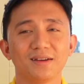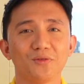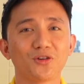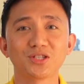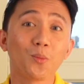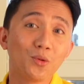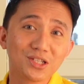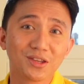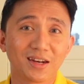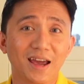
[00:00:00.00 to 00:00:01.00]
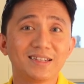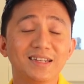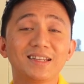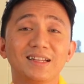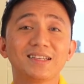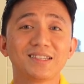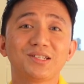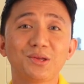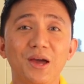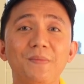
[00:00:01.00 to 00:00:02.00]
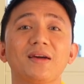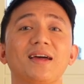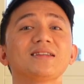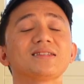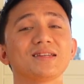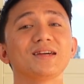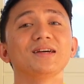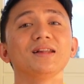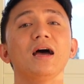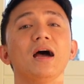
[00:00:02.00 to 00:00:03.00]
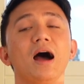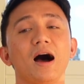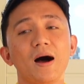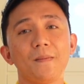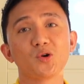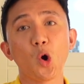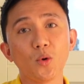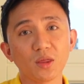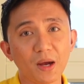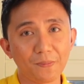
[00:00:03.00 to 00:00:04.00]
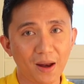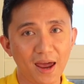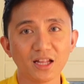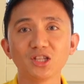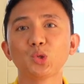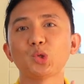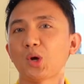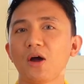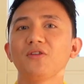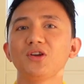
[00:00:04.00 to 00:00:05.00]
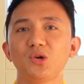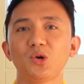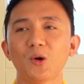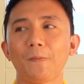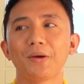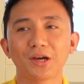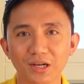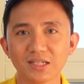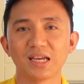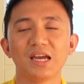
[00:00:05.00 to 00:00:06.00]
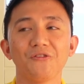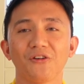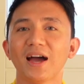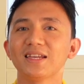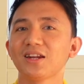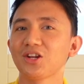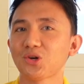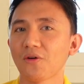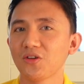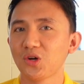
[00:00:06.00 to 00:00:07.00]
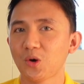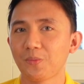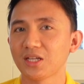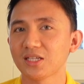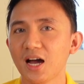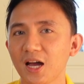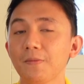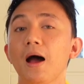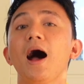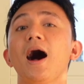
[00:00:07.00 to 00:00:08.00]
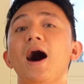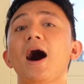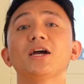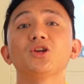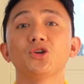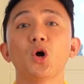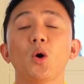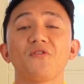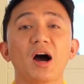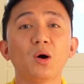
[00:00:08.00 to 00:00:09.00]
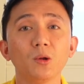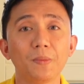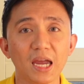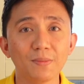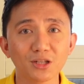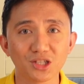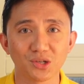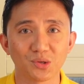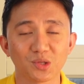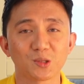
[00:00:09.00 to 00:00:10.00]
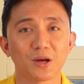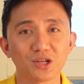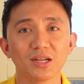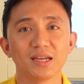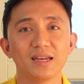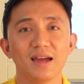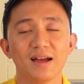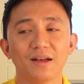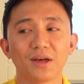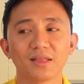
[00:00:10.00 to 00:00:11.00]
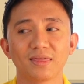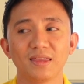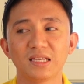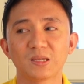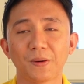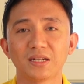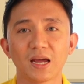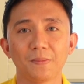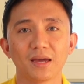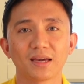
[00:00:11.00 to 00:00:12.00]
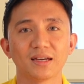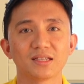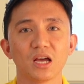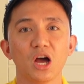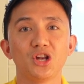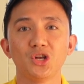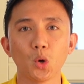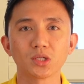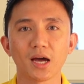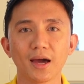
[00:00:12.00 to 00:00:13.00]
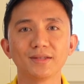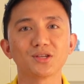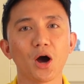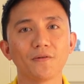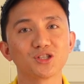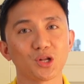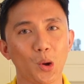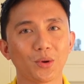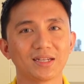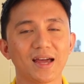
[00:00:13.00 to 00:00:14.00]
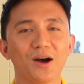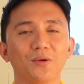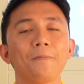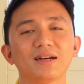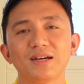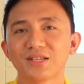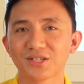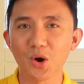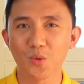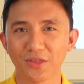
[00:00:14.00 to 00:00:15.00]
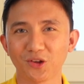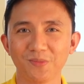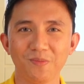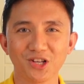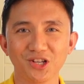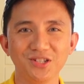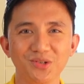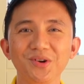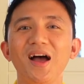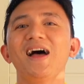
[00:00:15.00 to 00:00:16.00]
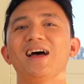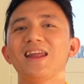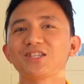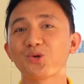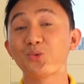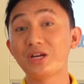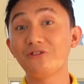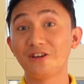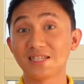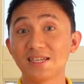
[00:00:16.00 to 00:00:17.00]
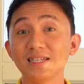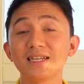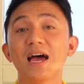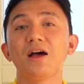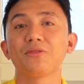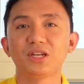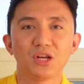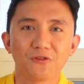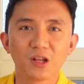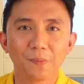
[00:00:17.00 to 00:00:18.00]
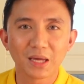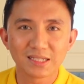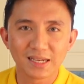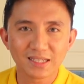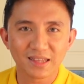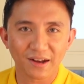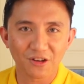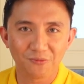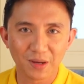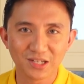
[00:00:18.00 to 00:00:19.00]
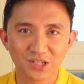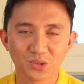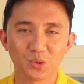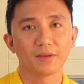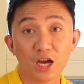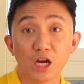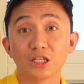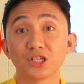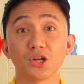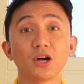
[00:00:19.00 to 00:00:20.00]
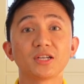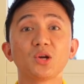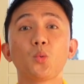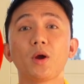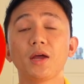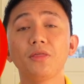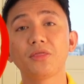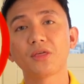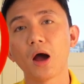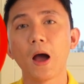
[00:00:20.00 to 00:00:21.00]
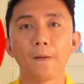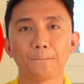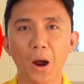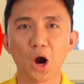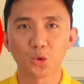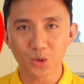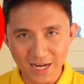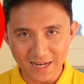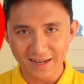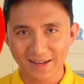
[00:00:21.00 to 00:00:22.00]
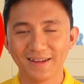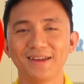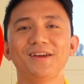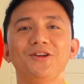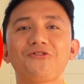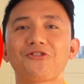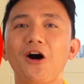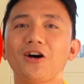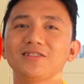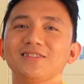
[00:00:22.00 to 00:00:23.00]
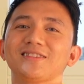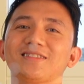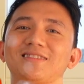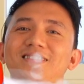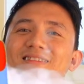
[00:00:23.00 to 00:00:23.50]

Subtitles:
for some reason that I didn't listen to them and I still go with my plan to travel Europe, because if I didn't travel Europe that time, I don't know if I will be able to, especially that this pandemic has no signs of slowing down. So without much ado, let's revisit the different places that I've been to. Starting with Paris in France.